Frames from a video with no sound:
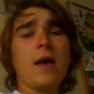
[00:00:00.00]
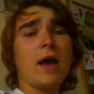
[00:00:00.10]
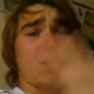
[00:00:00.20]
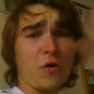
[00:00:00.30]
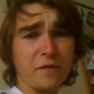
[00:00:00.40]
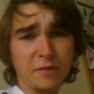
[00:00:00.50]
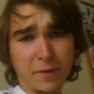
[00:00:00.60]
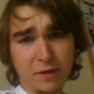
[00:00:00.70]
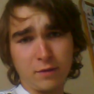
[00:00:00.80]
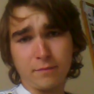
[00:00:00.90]
Hello
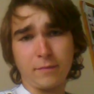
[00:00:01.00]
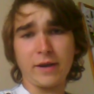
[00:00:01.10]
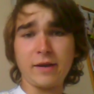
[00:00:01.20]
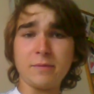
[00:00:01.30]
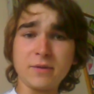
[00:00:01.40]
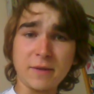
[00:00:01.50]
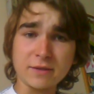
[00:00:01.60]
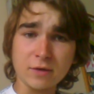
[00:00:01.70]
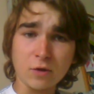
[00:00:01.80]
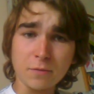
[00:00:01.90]
everybody, my name is
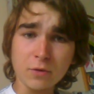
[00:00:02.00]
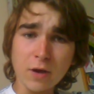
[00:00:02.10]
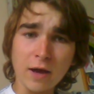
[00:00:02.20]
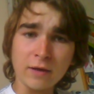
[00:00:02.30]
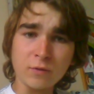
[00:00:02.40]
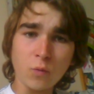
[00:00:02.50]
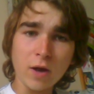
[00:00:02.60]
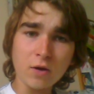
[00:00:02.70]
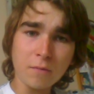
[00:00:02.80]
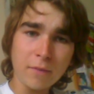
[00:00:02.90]
Master Koper and
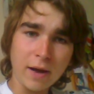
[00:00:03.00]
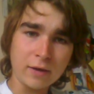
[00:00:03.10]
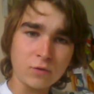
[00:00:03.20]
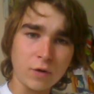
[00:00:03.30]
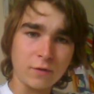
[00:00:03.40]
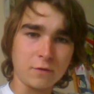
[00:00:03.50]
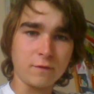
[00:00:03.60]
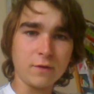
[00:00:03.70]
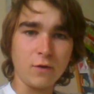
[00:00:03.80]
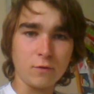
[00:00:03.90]
welcome back to another
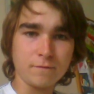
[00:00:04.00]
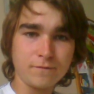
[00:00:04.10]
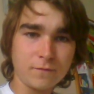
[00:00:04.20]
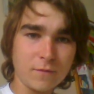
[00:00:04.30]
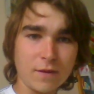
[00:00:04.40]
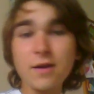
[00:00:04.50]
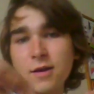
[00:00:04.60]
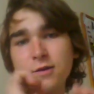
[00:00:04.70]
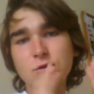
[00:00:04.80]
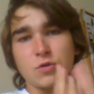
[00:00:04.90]
video.
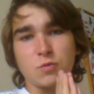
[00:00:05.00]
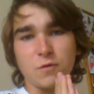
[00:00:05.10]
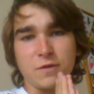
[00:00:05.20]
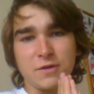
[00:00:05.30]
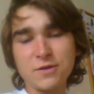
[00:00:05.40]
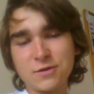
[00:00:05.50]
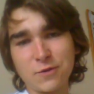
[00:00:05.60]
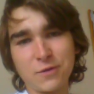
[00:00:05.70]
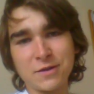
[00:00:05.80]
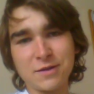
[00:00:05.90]
Just moving this so
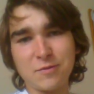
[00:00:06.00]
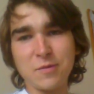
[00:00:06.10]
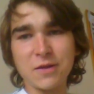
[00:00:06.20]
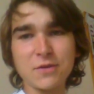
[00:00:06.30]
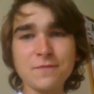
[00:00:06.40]
you can see me better.